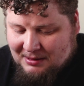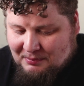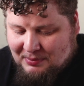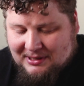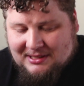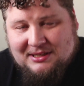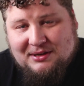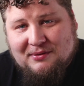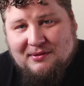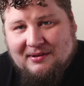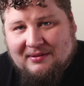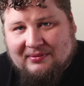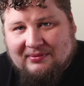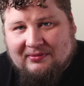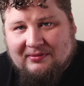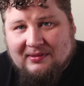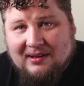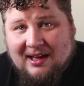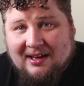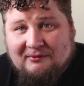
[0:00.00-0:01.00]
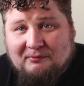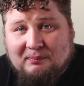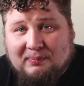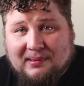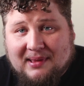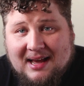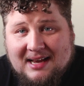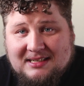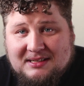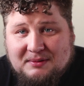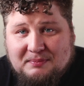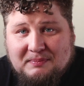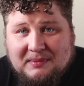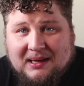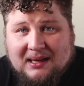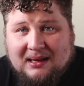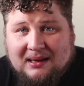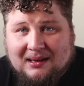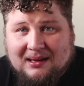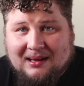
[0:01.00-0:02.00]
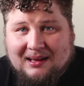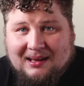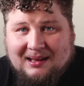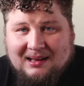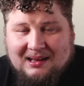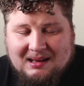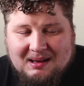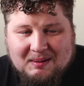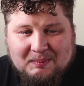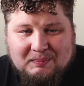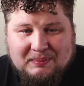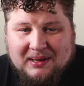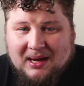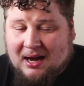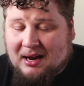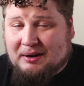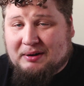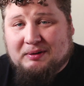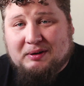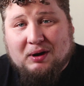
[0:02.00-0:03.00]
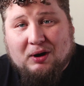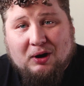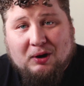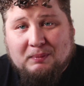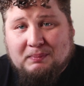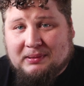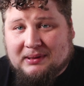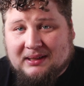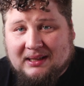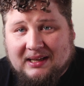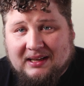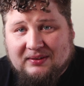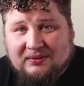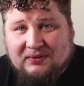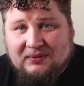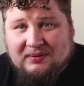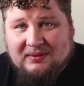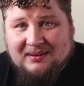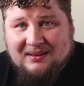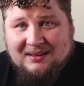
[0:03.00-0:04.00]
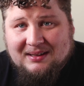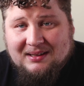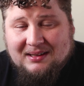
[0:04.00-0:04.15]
But you have blessed me beyond all belief.